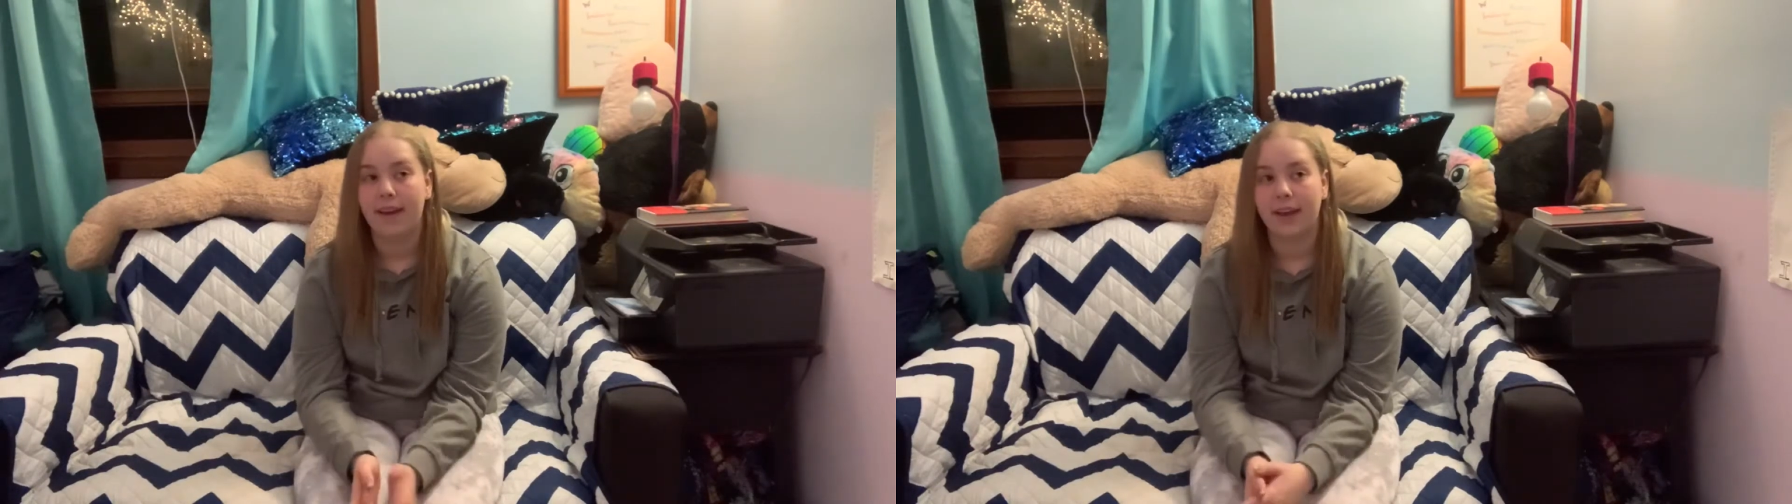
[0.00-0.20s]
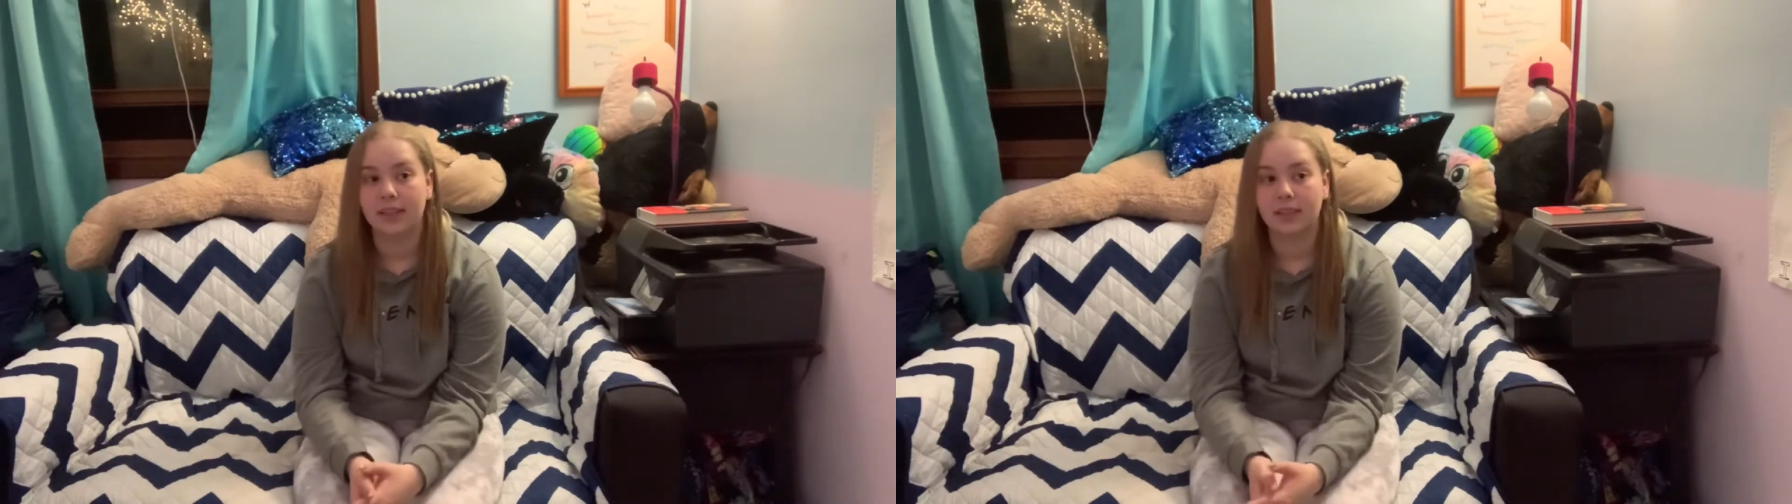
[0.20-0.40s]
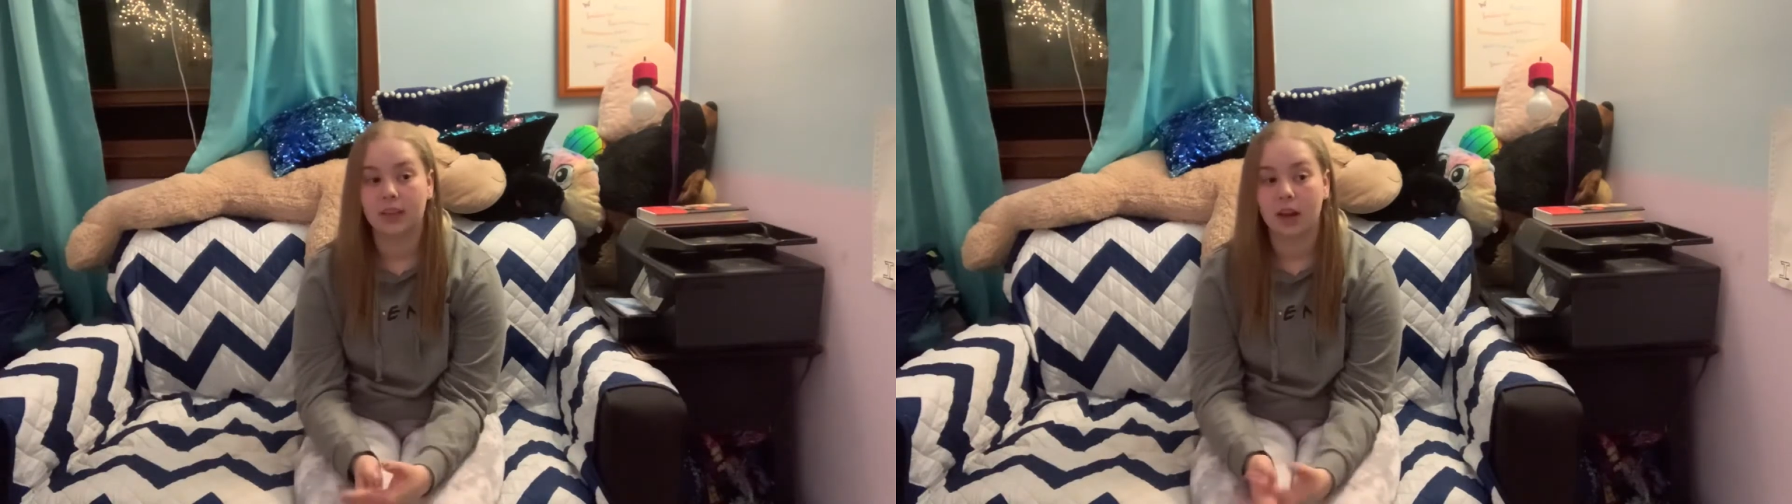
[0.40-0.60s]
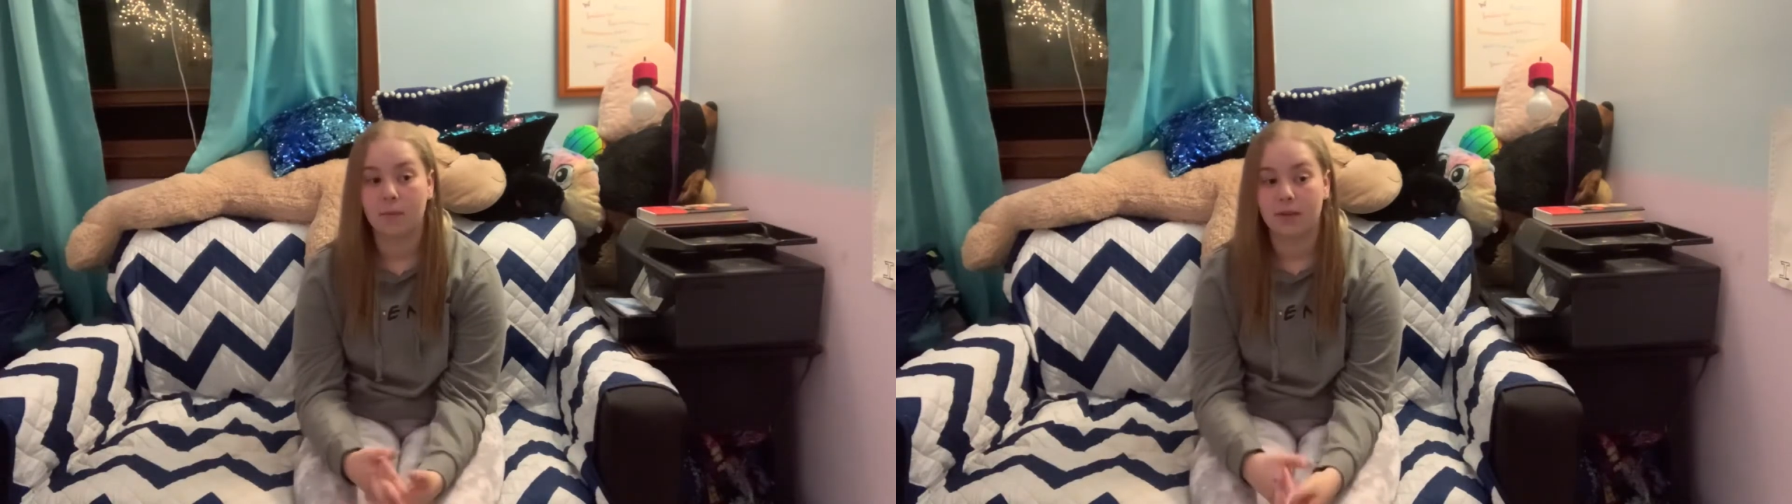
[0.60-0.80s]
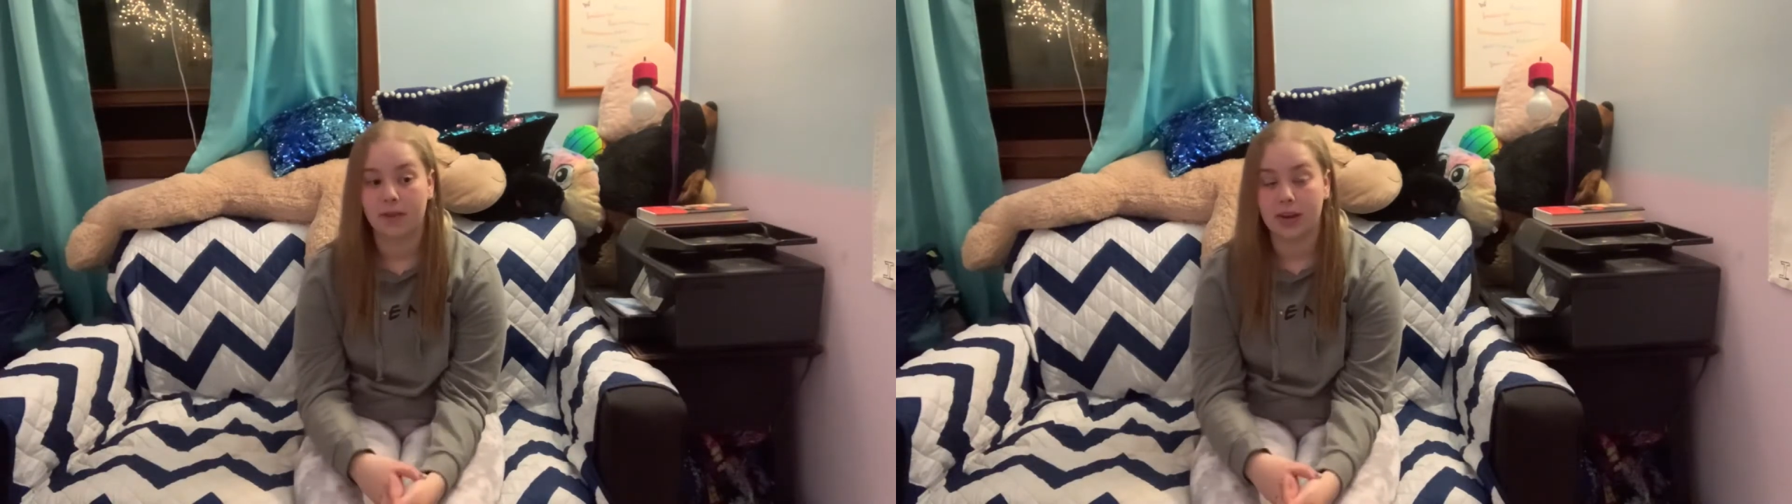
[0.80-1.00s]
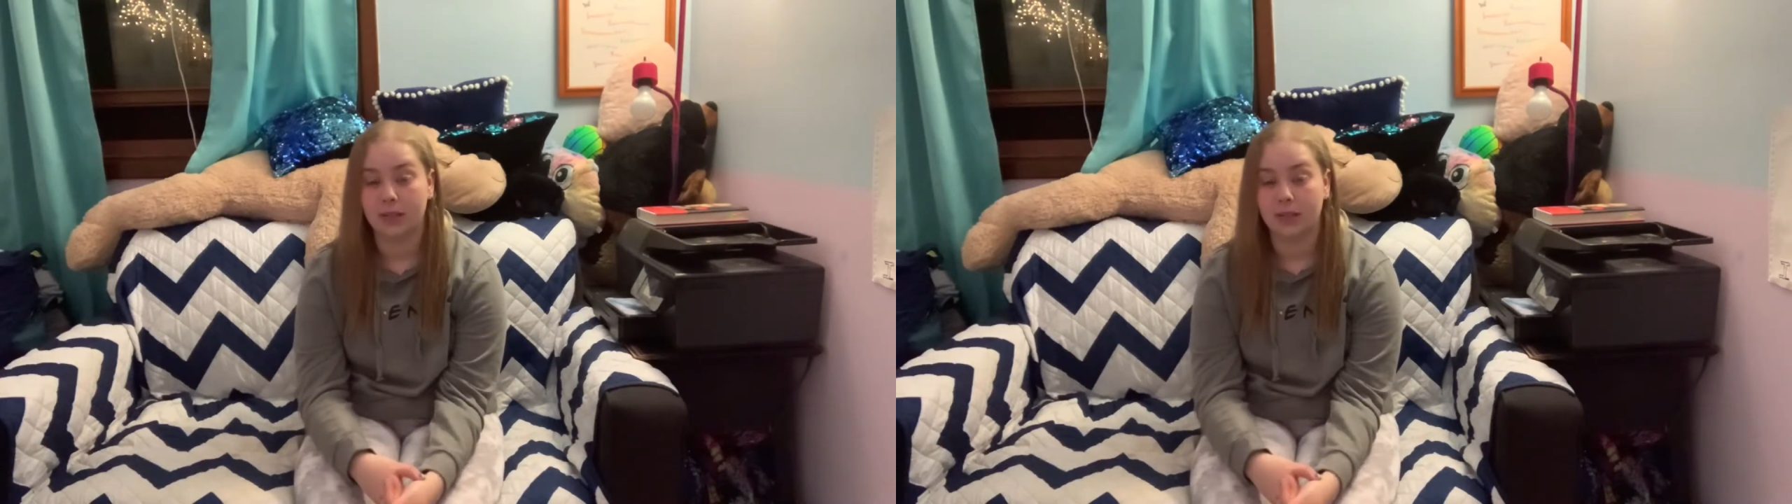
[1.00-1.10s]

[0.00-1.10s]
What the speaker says: It's going to be a very